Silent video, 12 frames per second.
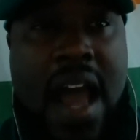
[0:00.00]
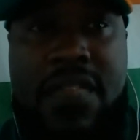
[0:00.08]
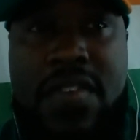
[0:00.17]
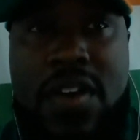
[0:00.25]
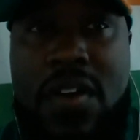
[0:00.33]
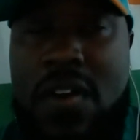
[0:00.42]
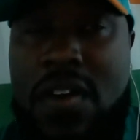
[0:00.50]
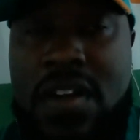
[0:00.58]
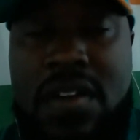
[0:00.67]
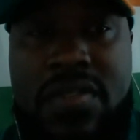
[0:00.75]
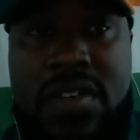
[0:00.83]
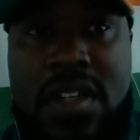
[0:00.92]
haven't heard
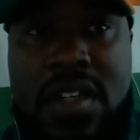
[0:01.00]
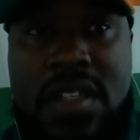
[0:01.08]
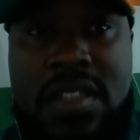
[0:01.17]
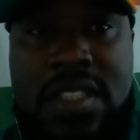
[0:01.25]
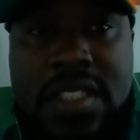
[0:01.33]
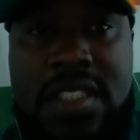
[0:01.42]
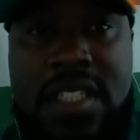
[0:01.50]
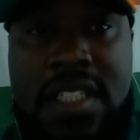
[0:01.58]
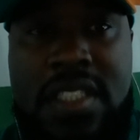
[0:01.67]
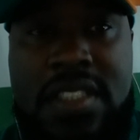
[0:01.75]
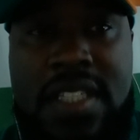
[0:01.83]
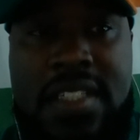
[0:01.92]
of a
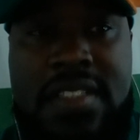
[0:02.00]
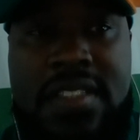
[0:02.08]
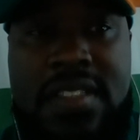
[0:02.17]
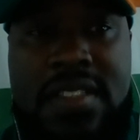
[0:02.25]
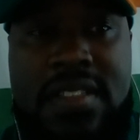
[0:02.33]
disease that's